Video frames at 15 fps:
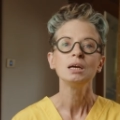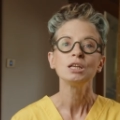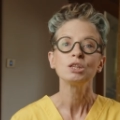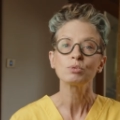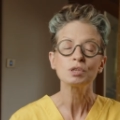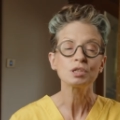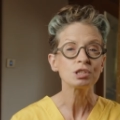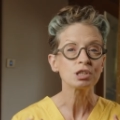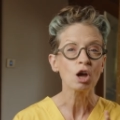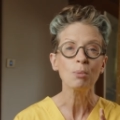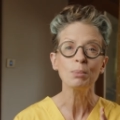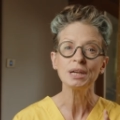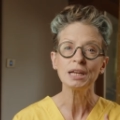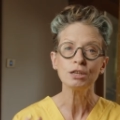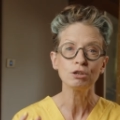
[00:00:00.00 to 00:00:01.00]
There are so
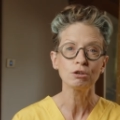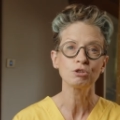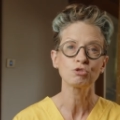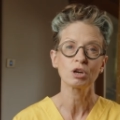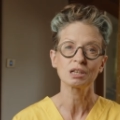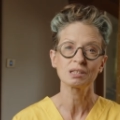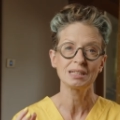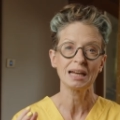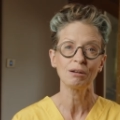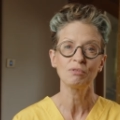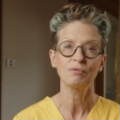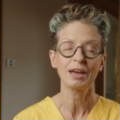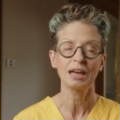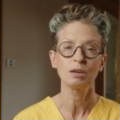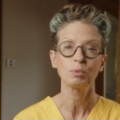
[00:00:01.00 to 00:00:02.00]
many new drugs now
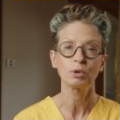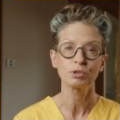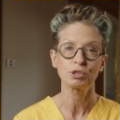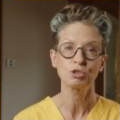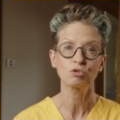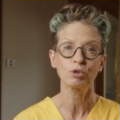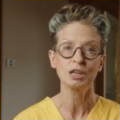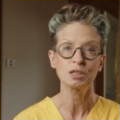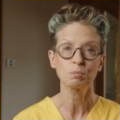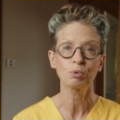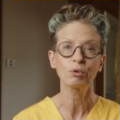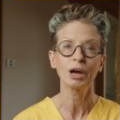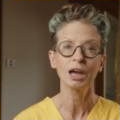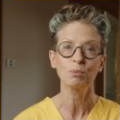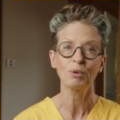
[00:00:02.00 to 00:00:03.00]
available to treat
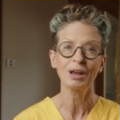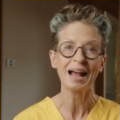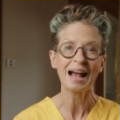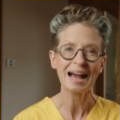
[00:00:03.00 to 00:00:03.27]
primary